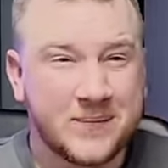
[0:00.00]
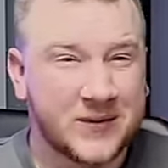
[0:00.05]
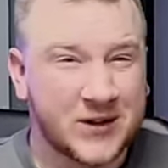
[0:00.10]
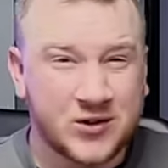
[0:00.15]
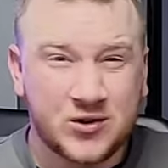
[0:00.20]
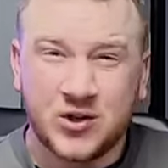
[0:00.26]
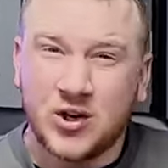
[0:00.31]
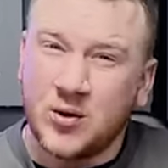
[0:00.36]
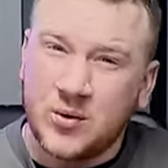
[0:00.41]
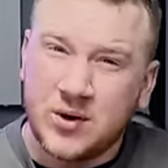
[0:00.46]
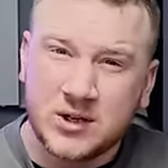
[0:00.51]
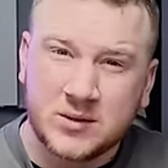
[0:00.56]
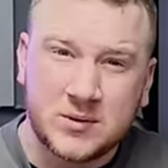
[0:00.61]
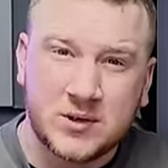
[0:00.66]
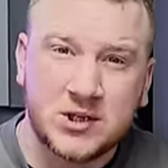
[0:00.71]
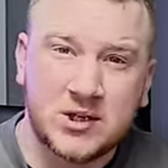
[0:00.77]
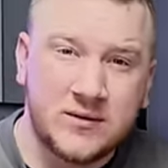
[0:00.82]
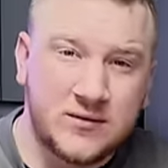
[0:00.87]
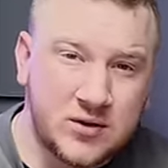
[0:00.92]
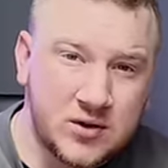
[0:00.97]
And do you know what?
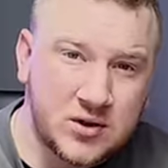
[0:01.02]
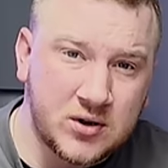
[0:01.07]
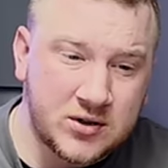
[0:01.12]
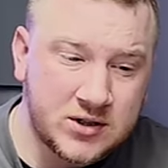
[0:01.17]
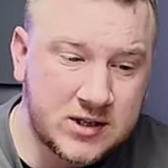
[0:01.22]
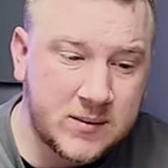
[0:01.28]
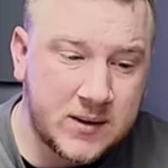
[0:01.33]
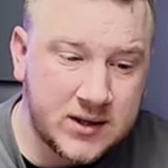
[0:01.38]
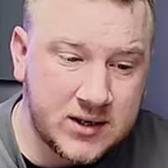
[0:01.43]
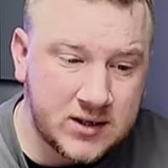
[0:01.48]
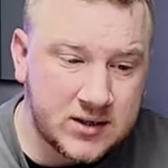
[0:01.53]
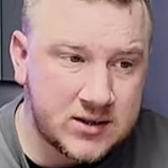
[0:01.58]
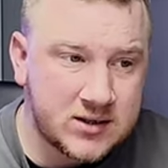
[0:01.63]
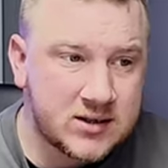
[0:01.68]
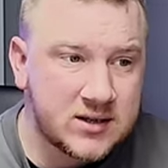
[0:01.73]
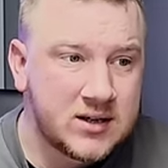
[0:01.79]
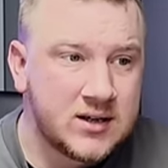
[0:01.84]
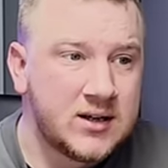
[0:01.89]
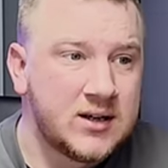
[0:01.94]
Especially if you've got something that's